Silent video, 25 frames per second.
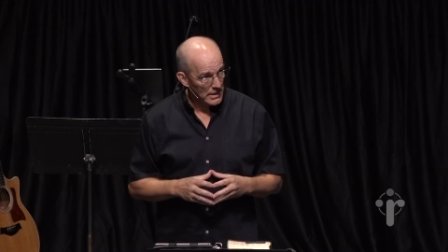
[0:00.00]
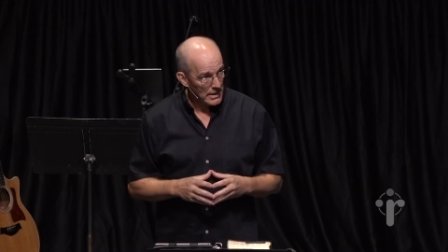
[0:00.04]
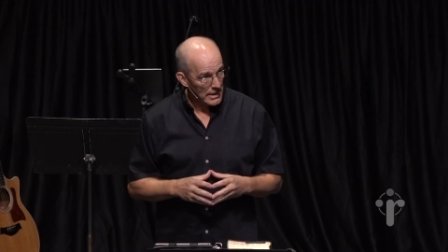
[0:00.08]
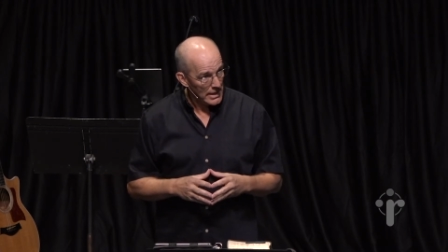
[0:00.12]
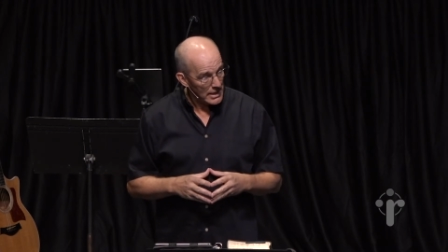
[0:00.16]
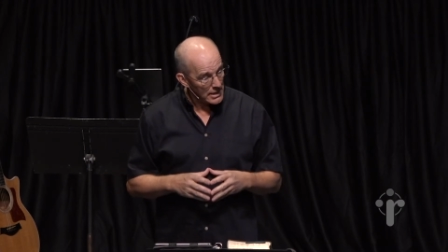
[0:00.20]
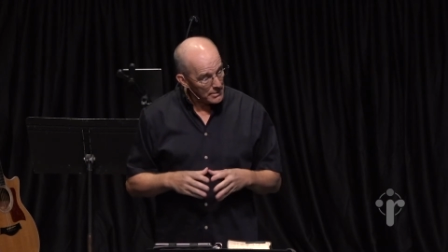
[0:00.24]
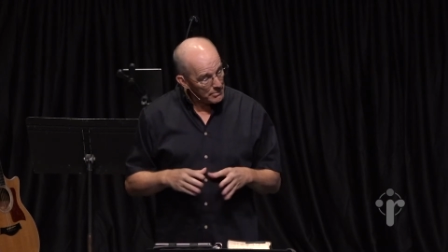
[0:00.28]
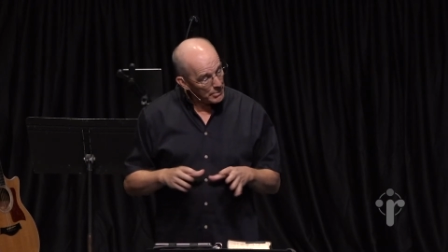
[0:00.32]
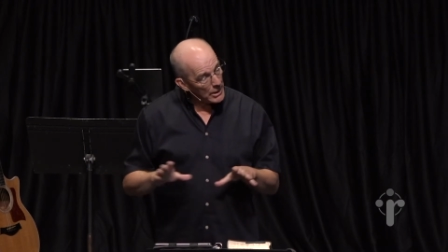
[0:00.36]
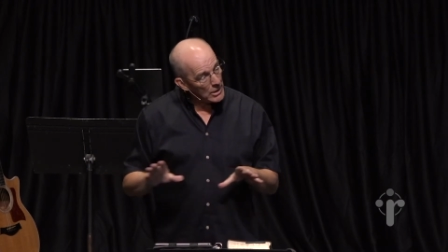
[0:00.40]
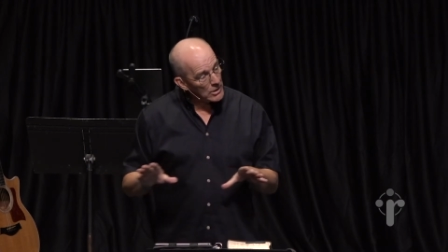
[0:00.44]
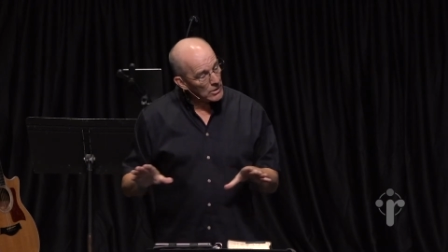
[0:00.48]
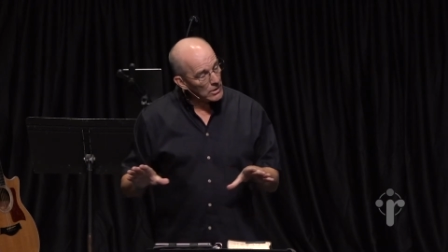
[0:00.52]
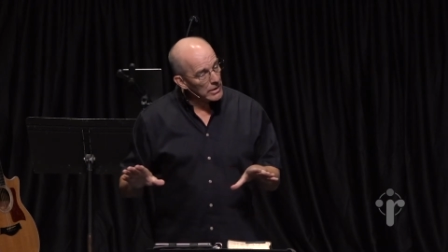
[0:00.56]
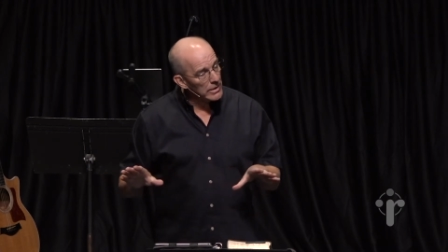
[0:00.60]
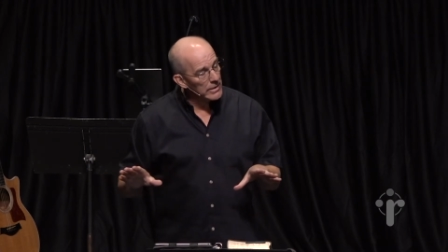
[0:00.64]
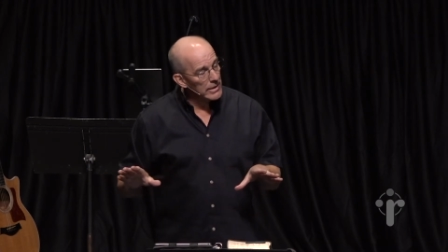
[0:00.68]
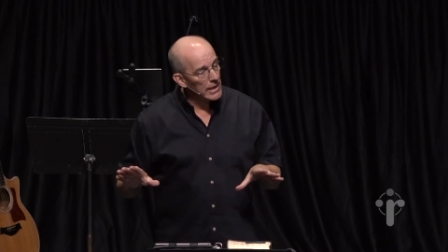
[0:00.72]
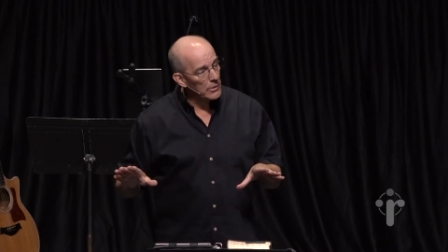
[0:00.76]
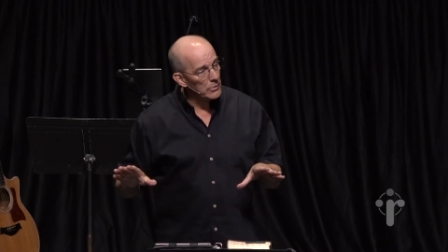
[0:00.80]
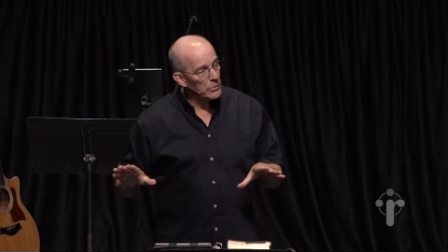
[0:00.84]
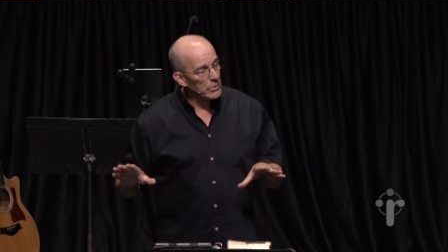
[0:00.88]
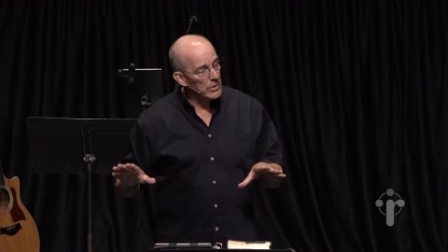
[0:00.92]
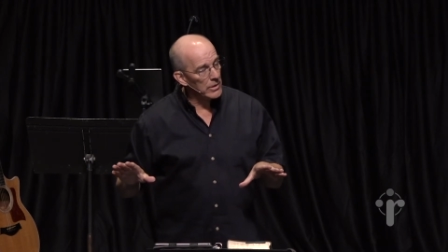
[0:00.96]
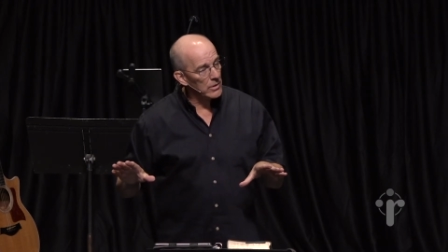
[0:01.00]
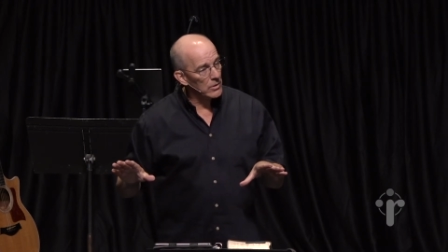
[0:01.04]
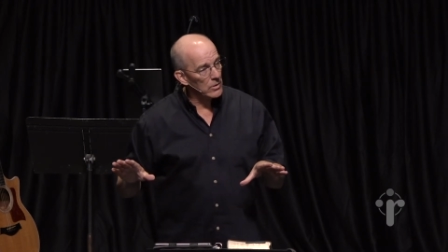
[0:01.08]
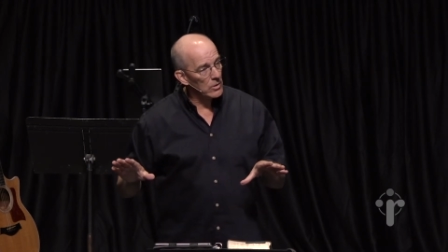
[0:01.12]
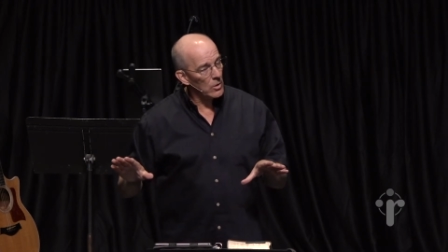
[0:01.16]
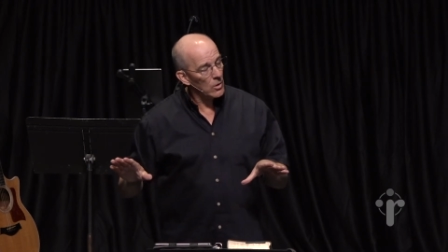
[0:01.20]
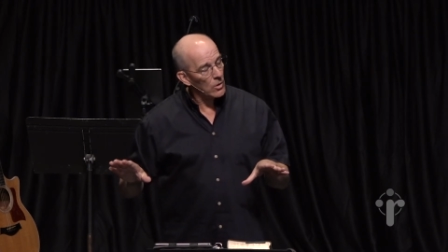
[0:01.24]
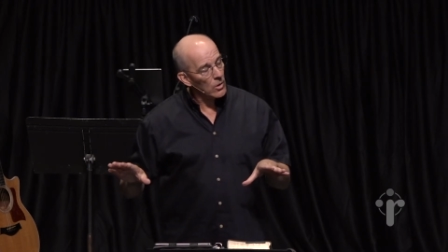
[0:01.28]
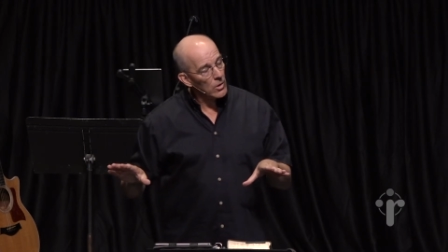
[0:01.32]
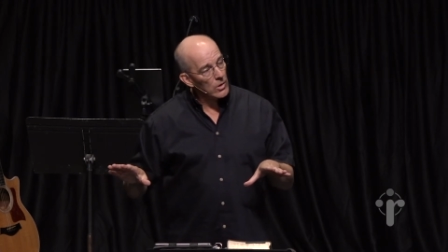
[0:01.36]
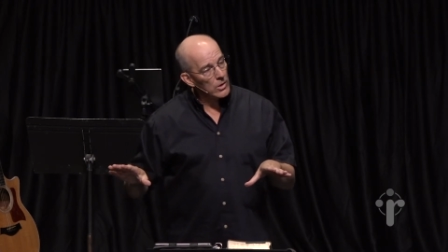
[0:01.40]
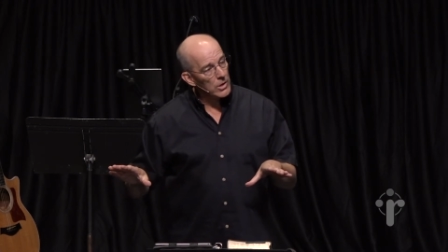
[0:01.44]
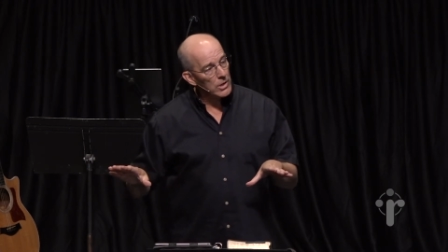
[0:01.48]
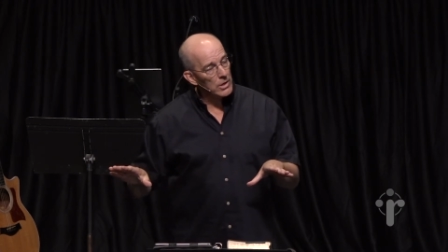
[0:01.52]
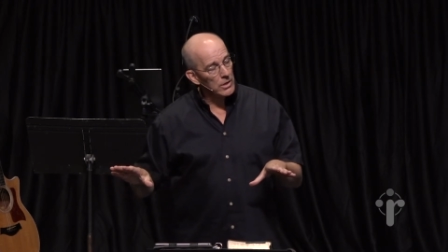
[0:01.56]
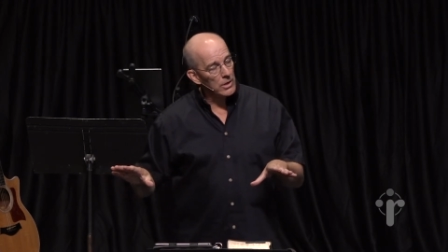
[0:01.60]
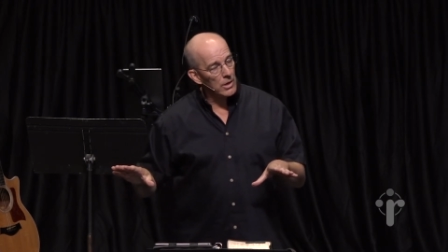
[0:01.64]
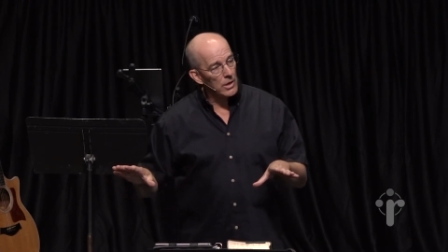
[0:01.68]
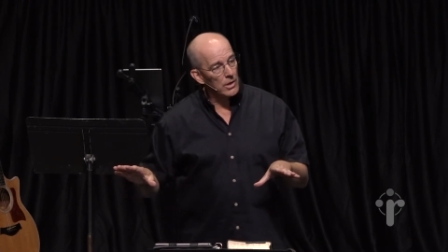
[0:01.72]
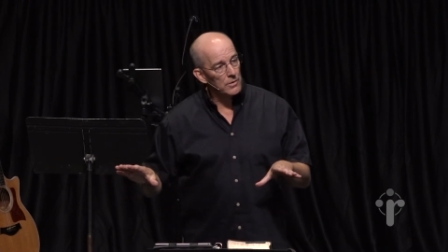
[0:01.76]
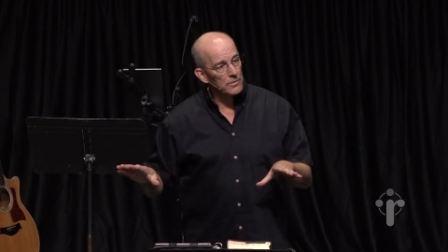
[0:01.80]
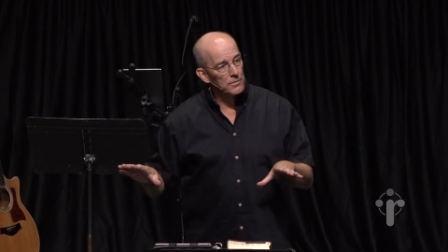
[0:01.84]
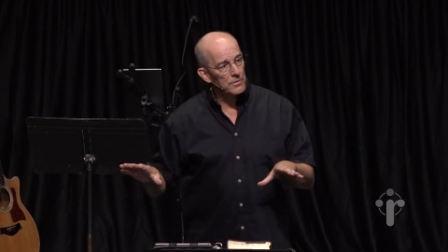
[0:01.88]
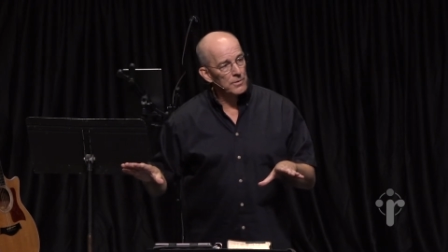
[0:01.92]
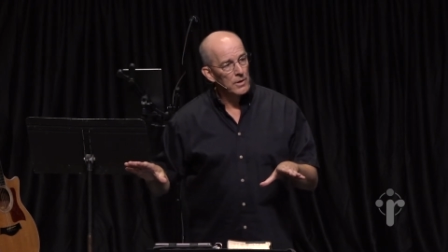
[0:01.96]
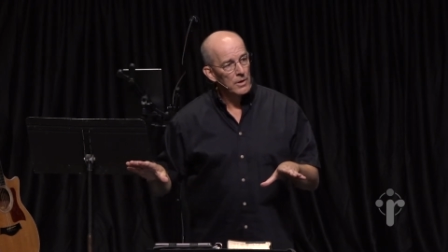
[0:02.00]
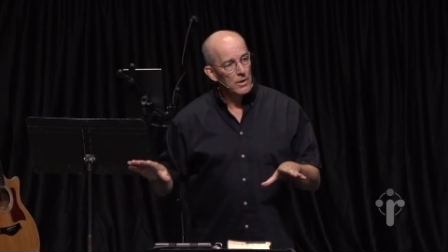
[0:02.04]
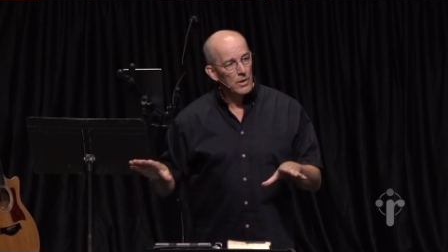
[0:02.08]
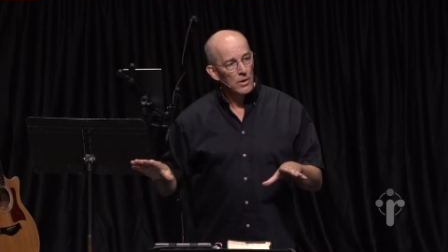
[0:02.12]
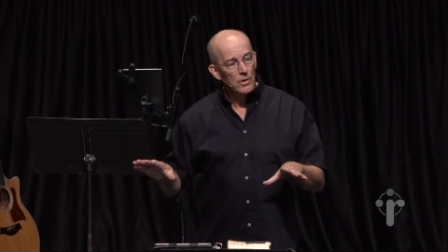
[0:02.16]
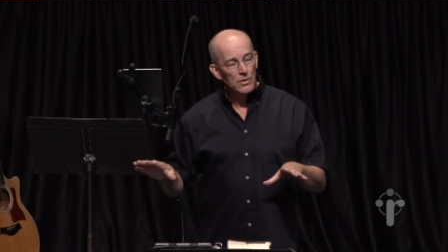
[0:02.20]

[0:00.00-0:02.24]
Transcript: And apparently they were there long enough